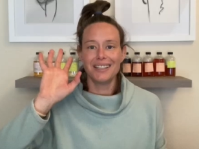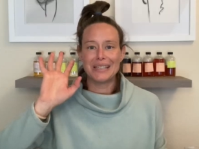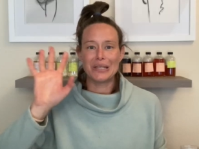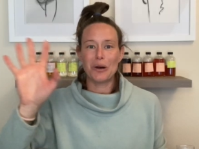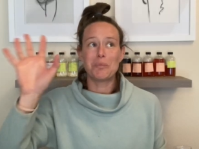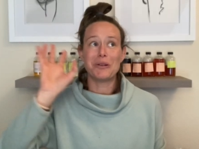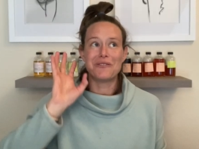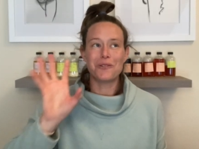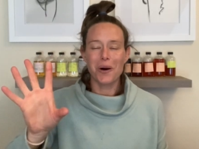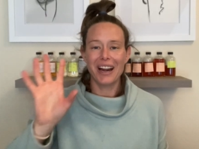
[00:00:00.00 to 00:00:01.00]
So
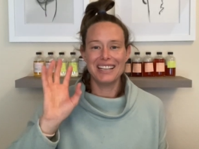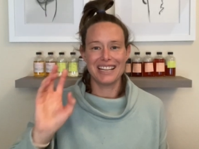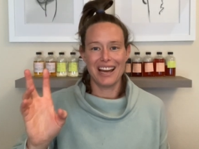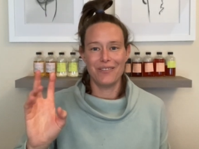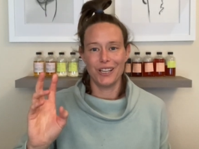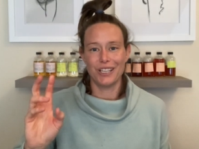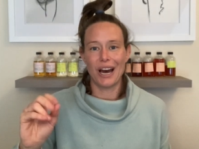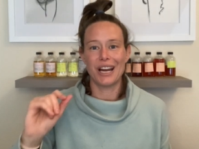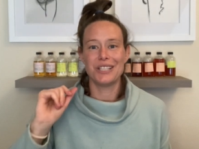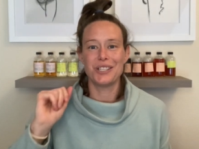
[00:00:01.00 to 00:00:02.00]
before I dive in,
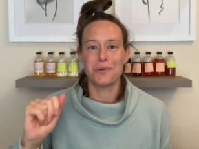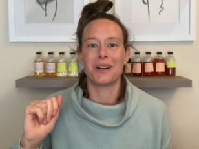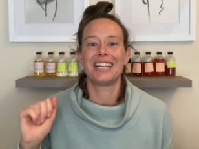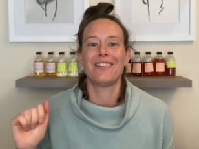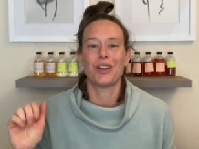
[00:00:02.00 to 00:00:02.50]
I do wanna give